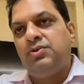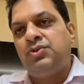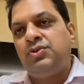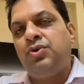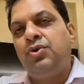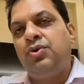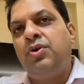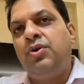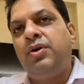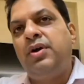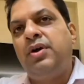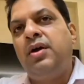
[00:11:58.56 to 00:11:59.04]

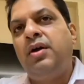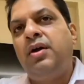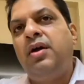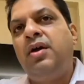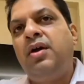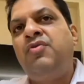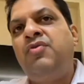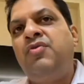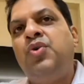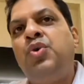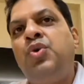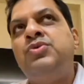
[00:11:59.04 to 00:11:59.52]
So
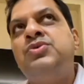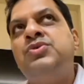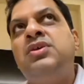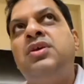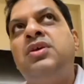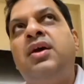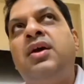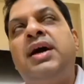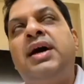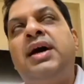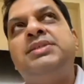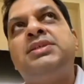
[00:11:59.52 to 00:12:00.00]
if you
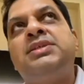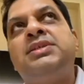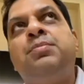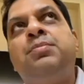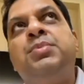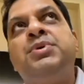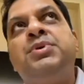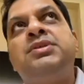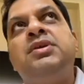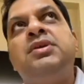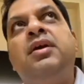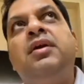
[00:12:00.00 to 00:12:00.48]
see as a
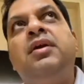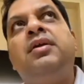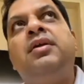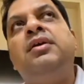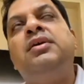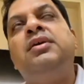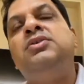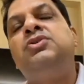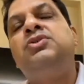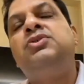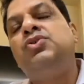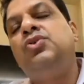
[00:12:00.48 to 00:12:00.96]

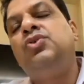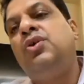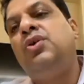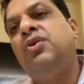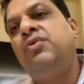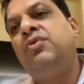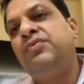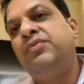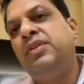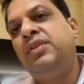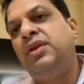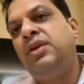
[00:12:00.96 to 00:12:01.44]
percentage
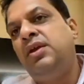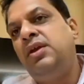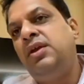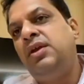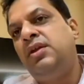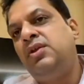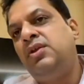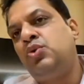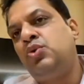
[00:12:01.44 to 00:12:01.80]
of the